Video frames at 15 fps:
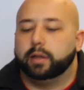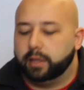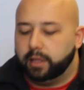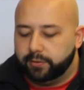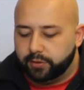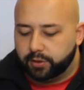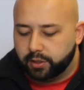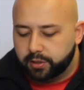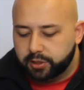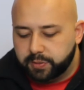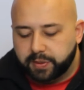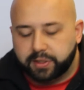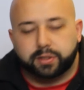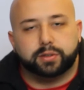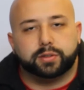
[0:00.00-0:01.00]
If you're going to
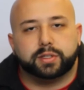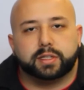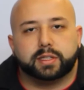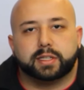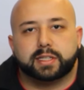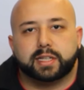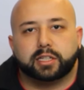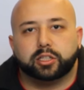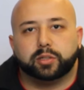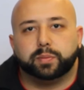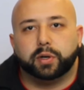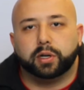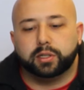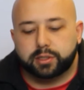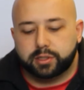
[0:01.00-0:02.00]
be using the set-top
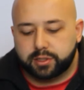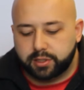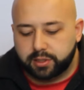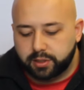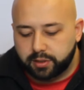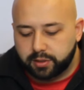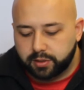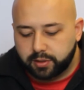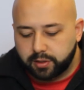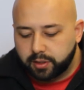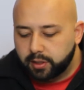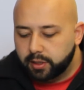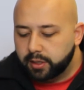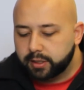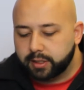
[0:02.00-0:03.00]
box,
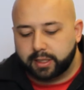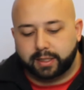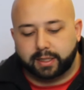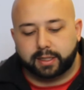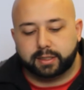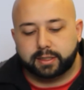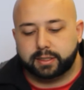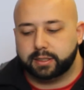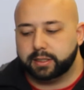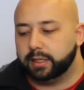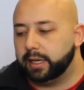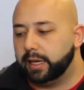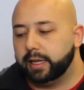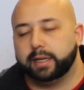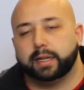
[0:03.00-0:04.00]
connect
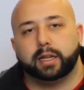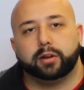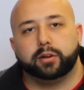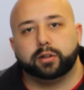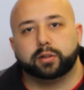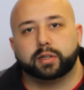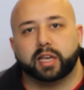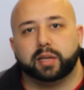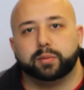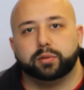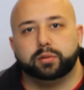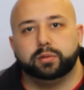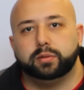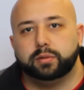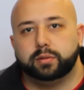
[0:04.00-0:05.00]
an aerial
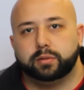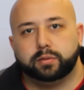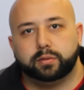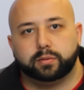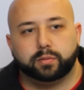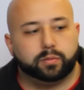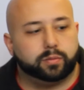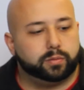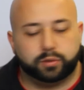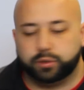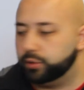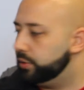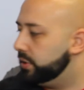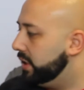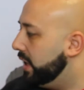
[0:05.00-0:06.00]
cable
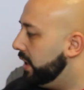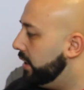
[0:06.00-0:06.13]
to the